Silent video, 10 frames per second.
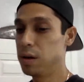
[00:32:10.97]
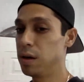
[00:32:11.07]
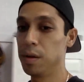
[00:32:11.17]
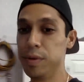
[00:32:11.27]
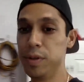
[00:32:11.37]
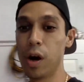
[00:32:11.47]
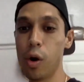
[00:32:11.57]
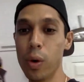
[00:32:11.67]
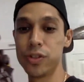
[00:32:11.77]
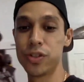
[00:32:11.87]

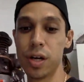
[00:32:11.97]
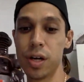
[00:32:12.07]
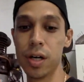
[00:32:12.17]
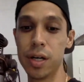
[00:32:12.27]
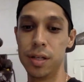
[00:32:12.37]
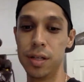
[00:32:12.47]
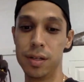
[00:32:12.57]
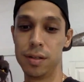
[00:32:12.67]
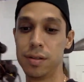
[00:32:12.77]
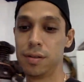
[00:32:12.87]
Yo, what's good?
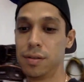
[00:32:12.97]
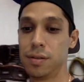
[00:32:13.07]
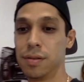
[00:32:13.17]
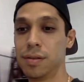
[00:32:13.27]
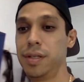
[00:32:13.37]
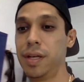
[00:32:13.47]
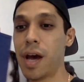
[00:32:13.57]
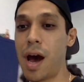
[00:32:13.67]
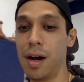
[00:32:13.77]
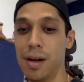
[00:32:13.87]

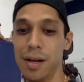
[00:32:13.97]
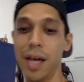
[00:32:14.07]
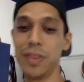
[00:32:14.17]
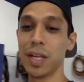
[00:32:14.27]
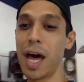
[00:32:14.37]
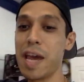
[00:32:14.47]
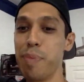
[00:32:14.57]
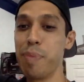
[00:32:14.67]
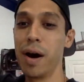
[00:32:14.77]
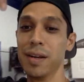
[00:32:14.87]
Yeah, hit the like
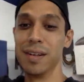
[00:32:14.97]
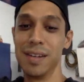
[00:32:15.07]
button.